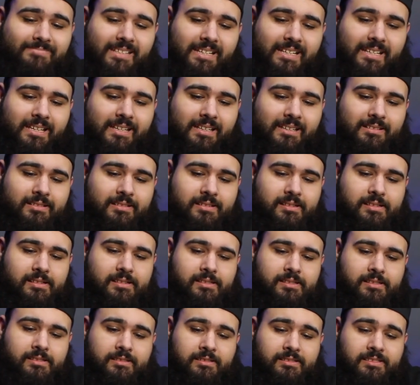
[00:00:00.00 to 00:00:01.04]
Eh.
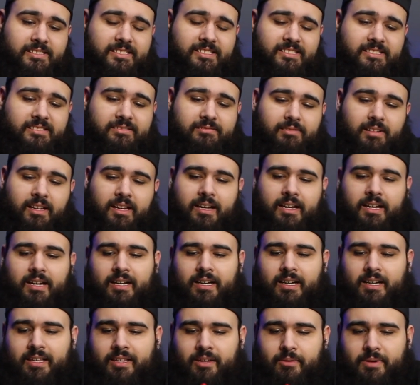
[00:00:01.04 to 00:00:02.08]
Oh,
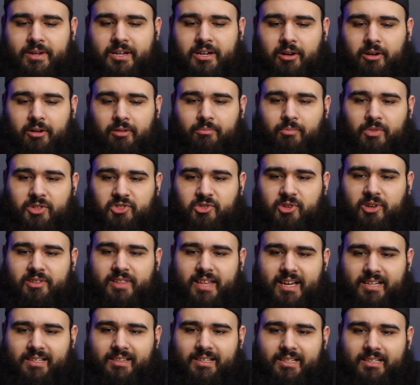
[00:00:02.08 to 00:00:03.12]
ah, there we go. Once you hear
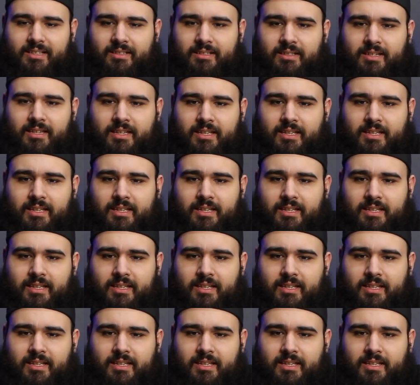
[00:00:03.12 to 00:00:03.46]
that click,